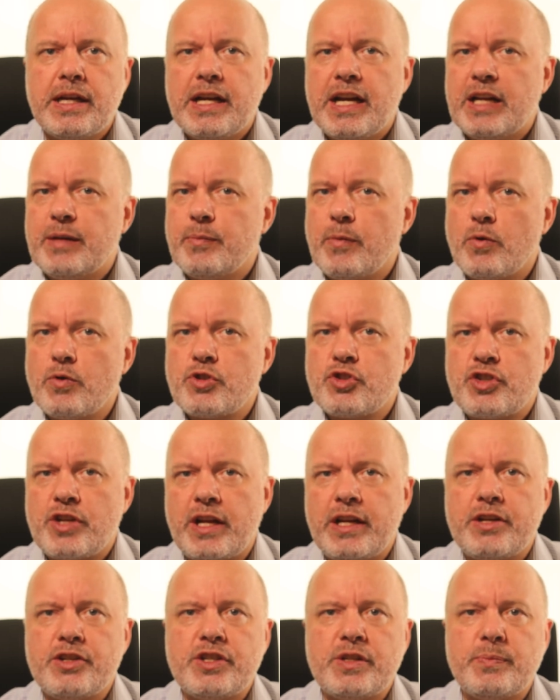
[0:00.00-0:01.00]
and most
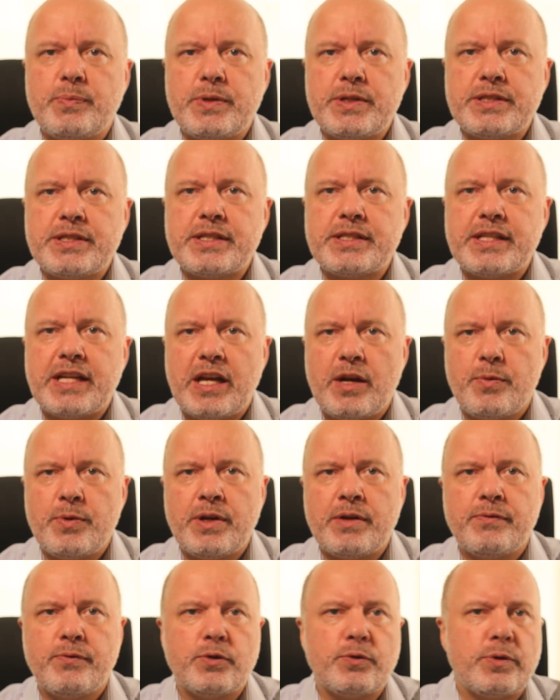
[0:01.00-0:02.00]
challenging business
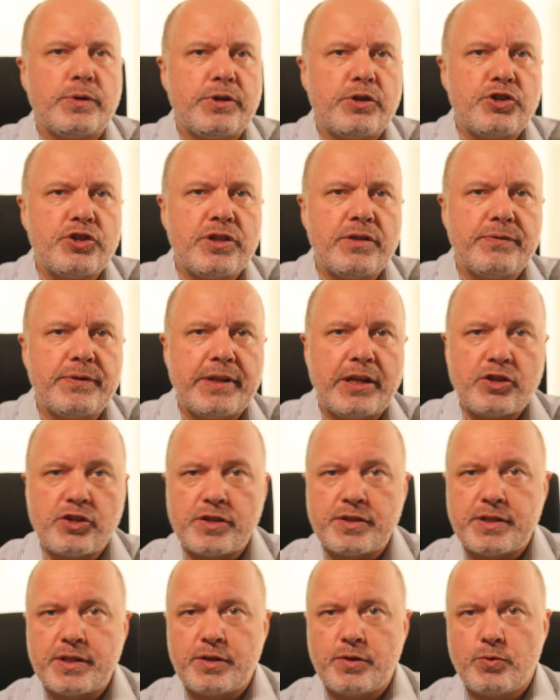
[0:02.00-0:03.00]
area for traditional financial
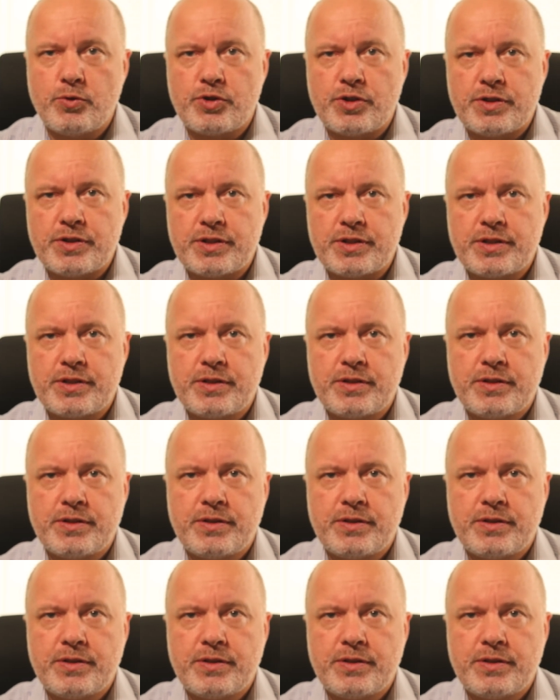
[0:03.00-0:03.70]
institutions.